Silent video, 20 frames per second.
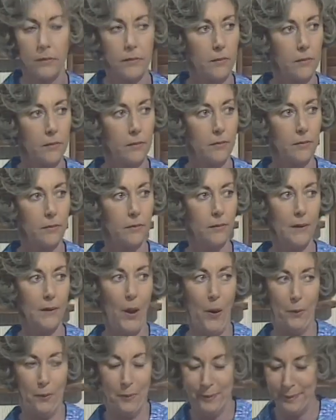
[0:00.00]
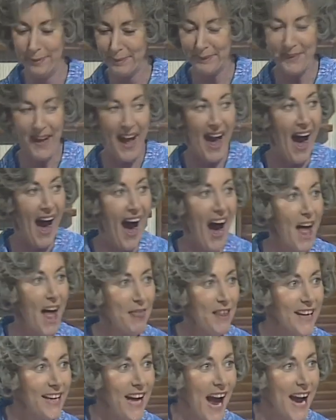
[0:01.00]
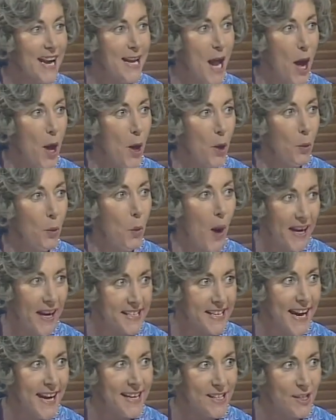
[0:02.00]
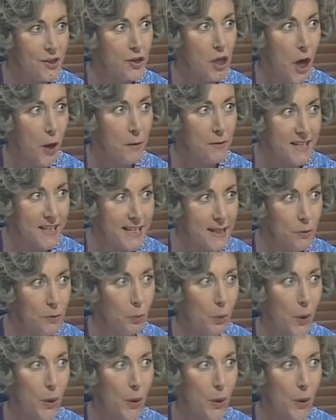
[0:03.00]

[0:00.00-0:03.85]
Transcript: I think I know why Ted's joke didn't